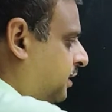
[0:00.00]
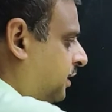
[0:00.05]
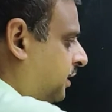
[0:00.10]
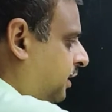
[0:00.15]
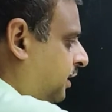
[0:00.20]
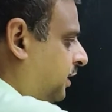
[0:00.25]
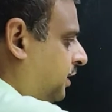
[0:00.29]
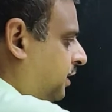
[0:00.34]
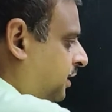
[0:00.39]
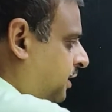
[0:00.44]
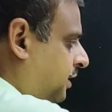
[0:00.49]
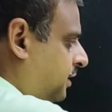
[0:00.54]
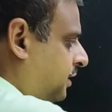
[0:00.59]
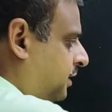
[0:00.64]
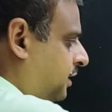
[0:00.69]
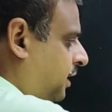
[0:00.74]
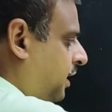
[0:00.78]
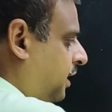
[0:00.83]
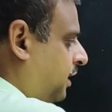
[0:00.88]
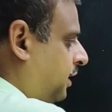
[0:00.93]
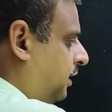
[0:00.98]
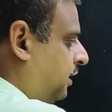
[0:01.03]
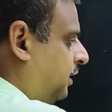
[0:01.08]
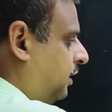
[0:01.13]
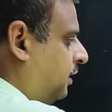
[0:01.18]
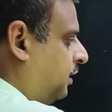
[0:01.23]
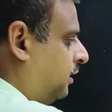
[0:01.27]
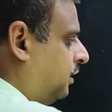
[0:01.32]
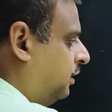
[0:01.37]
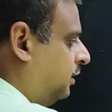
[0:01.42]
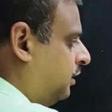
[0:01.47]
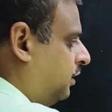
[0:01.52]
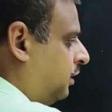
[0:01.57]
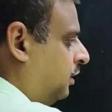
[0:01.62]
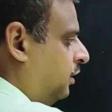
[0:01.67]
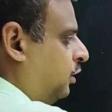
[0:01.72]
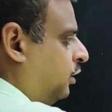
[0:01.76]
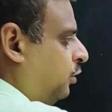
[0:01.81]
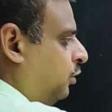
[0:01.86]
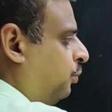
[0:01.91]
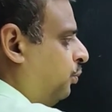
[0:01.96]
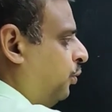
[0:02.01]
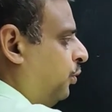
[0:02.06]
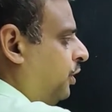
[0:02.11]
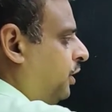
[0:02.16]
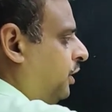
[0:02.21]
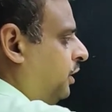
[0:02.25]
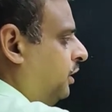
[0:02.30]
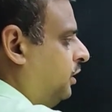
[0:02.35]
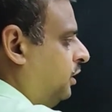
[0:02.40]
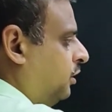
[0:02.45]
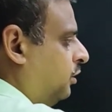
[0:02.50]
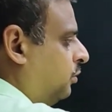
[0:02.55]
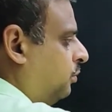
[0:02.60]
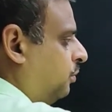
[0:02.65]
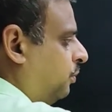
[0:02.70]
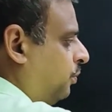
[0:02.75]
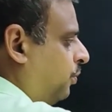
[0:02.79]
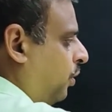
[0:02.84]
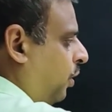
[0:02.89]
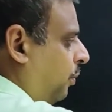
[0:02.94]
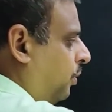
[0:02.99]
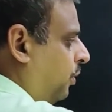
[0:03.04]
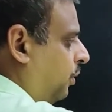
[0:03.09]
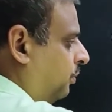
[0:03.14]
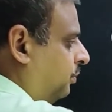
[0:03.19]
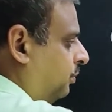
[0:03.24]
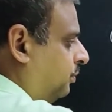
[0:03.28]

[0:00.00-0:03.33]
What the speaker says: in this article pulley problem.